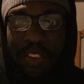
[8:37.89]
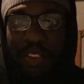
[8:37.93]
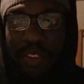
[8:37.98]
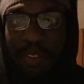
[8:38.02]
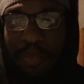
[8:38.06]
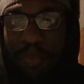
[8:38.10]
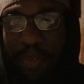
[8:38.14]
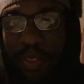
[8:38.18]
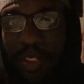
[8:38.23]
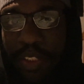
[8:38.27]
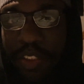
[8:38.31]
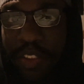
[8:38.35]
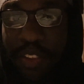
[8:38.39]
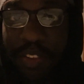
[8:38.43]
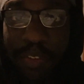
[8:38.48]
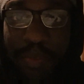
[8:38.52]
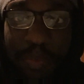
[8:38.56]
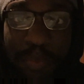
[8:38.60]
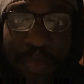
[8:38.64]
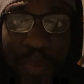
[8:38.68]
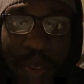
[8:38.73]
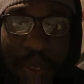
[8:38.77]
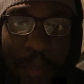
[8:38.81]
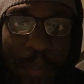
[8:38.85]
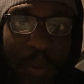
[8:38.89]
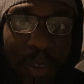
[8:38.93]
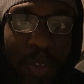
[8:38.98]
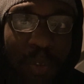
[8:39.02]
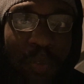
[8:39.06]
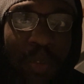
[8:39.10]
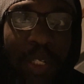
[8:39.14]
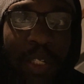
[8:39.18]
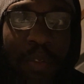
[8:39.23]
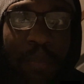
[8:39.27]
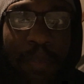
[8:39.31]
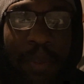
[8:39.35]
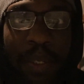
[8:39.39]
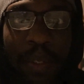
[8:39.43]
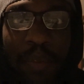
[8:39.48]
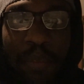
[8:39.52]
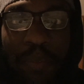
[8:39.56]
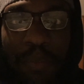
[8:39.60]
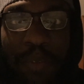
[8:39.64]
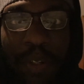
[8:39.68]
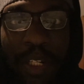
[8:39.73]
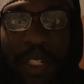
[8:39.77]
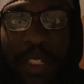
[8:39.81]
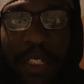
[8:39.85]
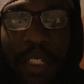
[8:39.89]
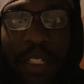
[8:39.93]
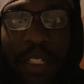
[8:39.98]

is, a, this is pretty much a rant right